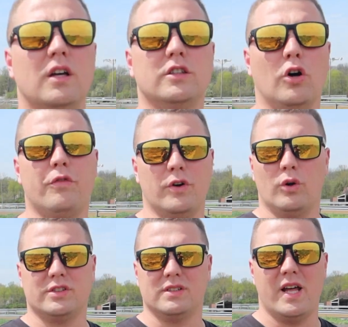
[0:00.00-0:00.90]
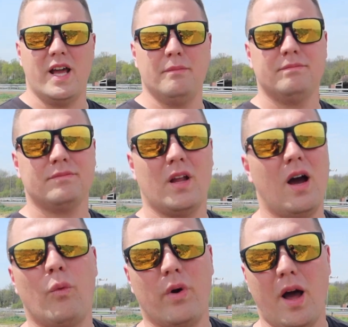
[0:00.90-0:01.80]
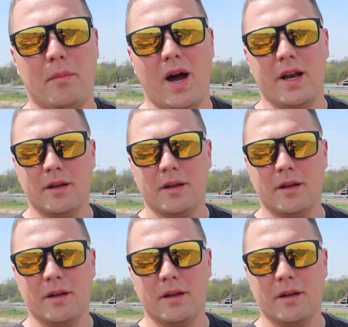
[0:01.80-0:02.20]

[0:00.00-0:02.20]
So if the horse is lame, we're not buying